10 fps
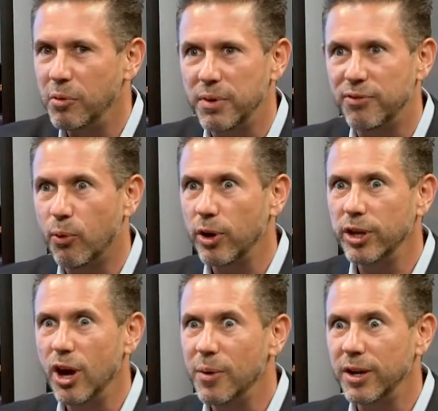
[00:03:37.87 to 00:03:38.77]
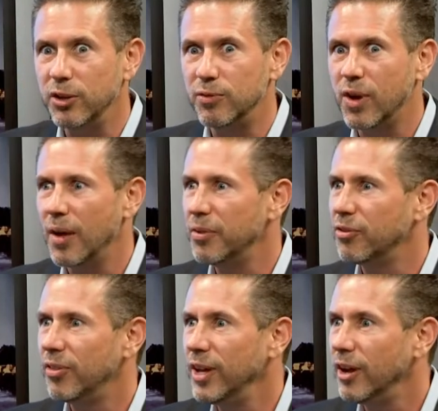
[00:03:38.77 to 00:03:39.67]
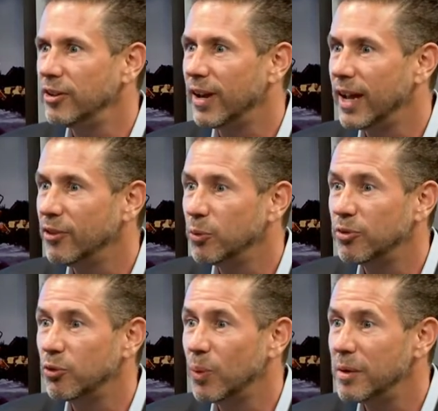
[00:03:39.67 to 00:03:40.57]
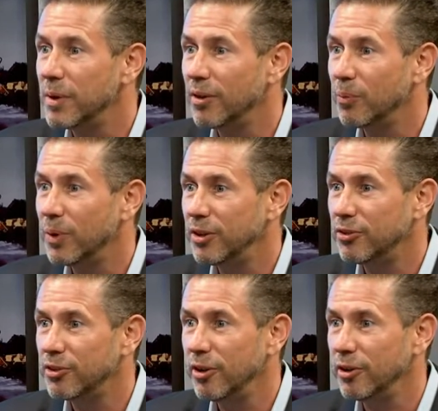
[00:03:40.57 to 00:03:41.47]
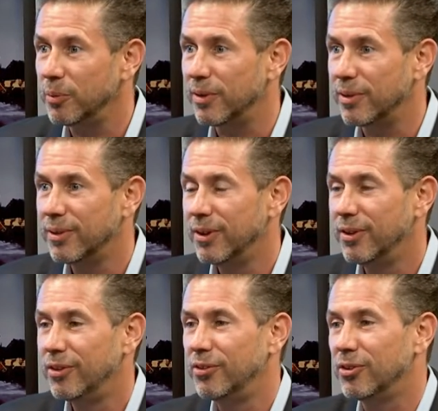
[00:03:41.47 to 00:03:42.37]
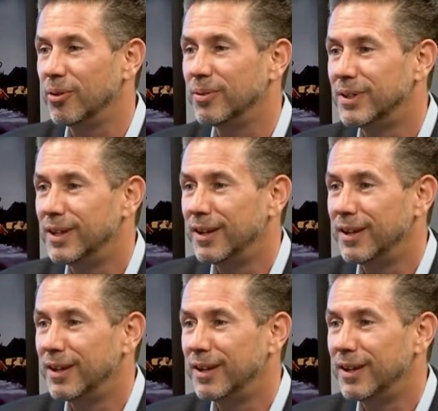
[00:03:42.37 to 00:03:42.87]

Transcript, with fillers: And before you know it, you've got this thing on your hands, which is way better than what you started with. Yeah. So mm -hmm.